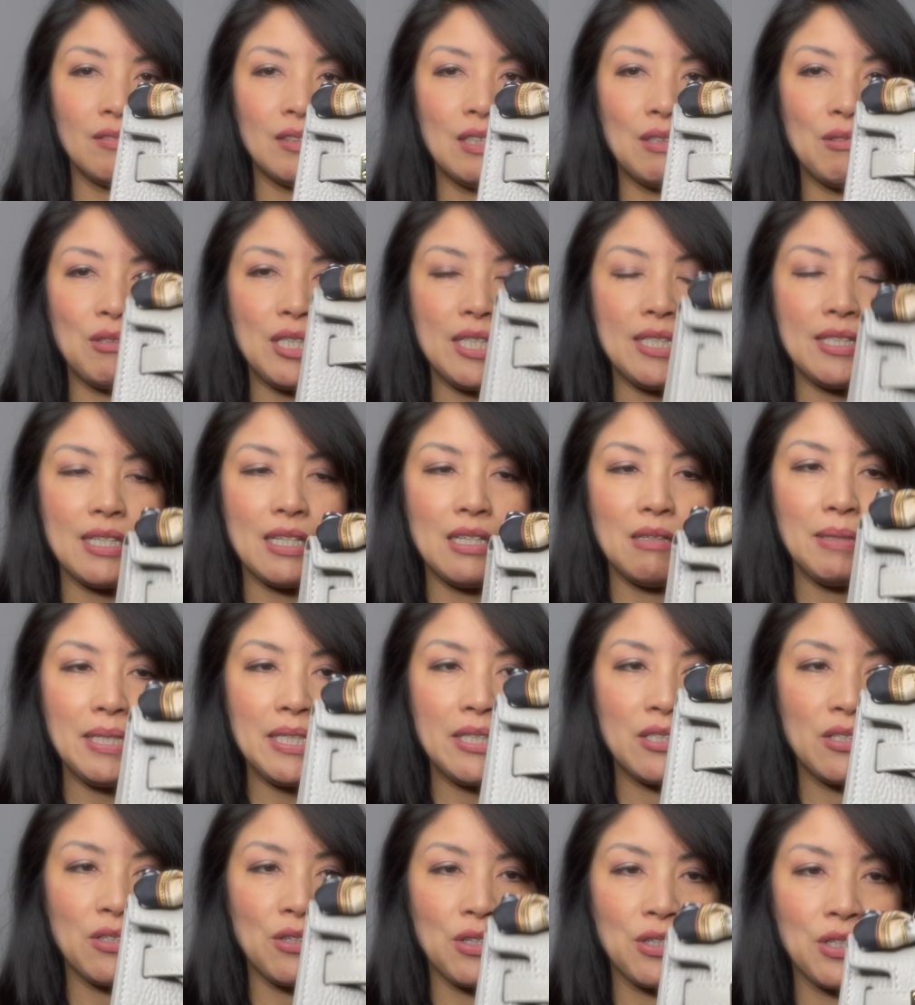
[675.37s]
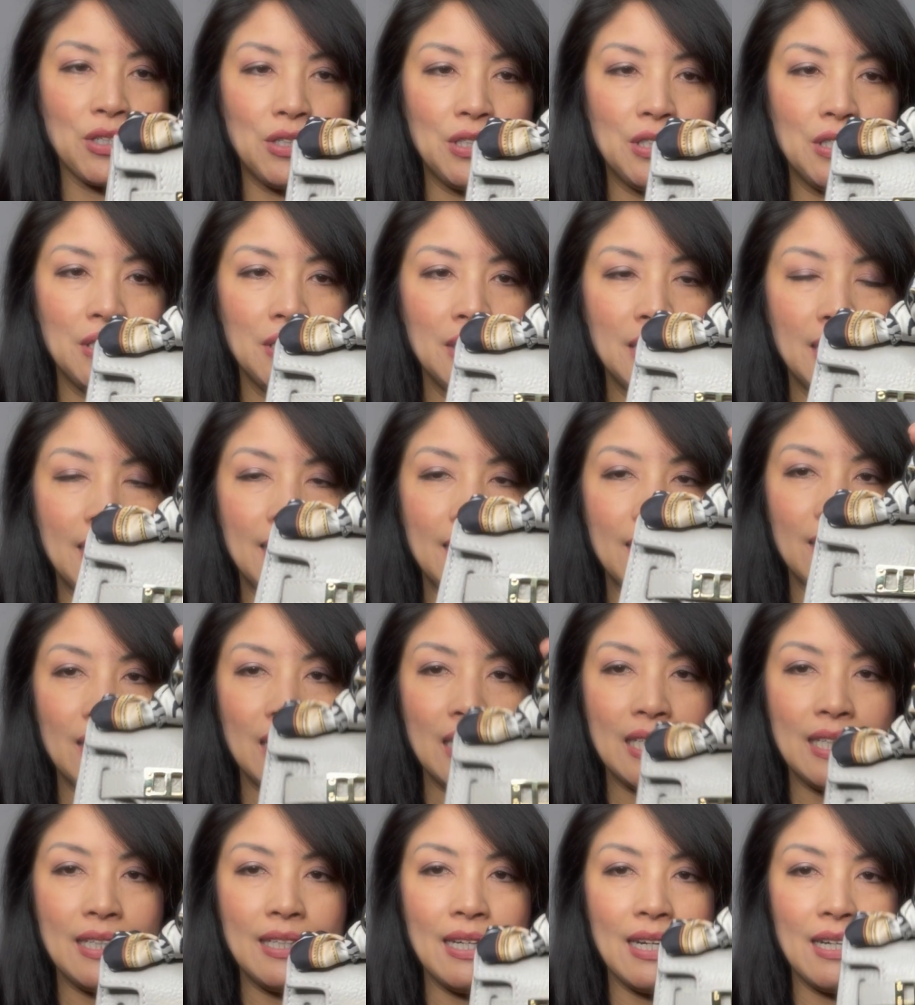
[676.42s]
though these always circle
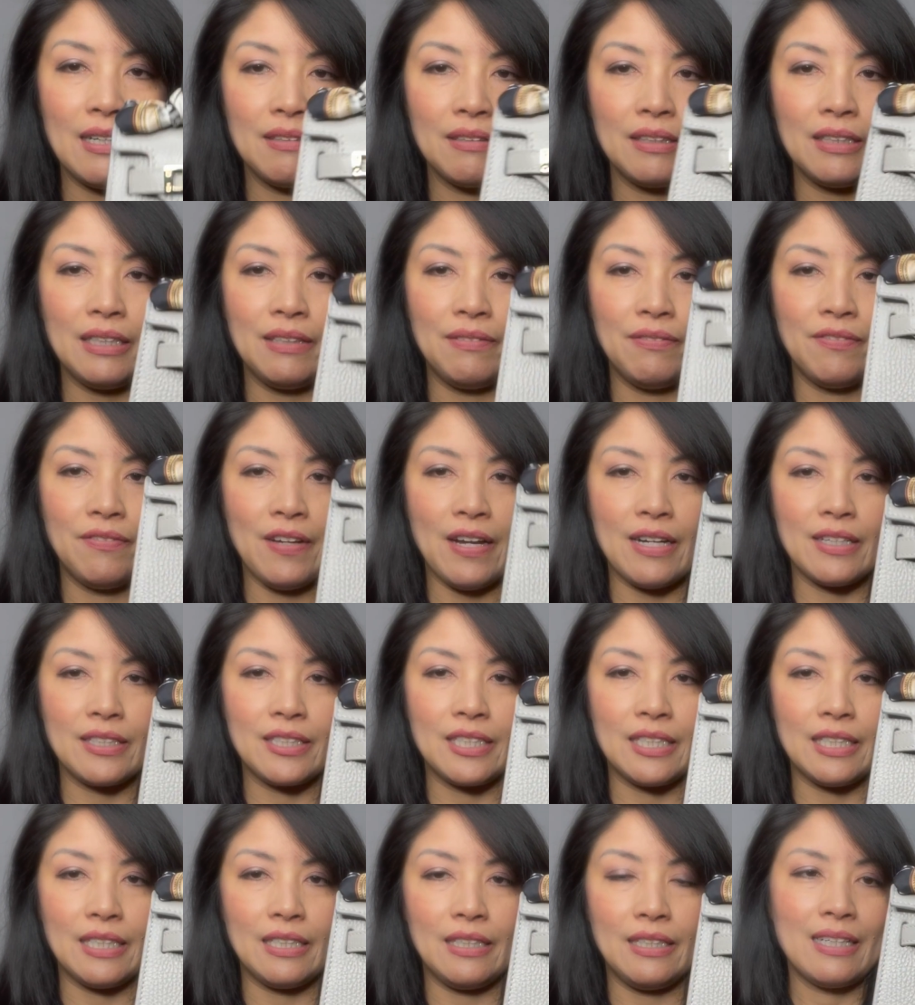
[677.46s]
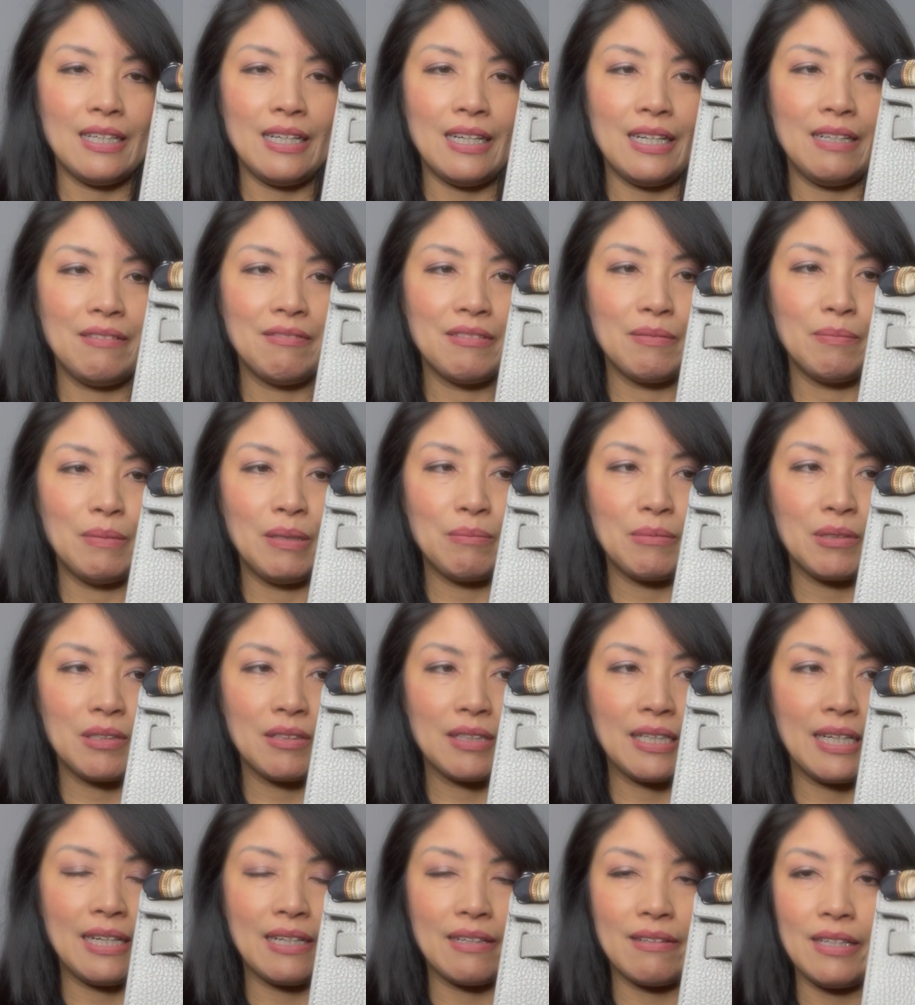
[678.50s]
in and out in fashion. I remember
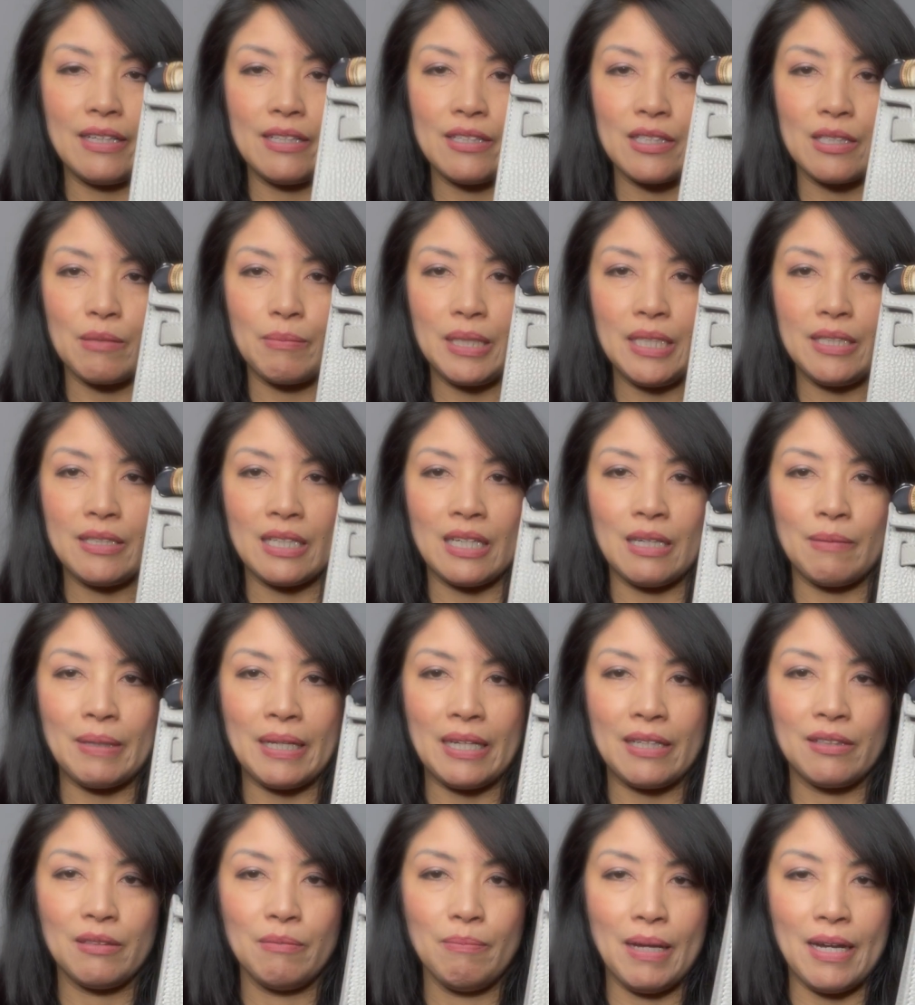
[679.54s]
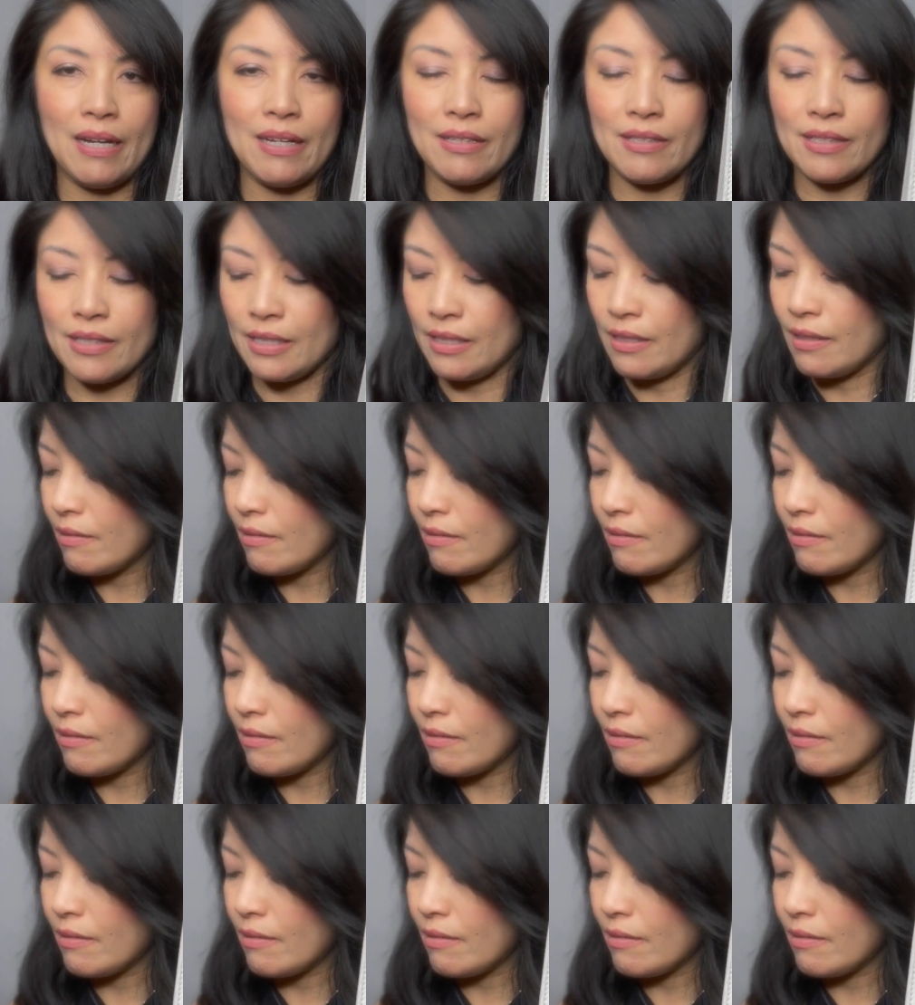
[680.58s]
carrying so many top handle bags in the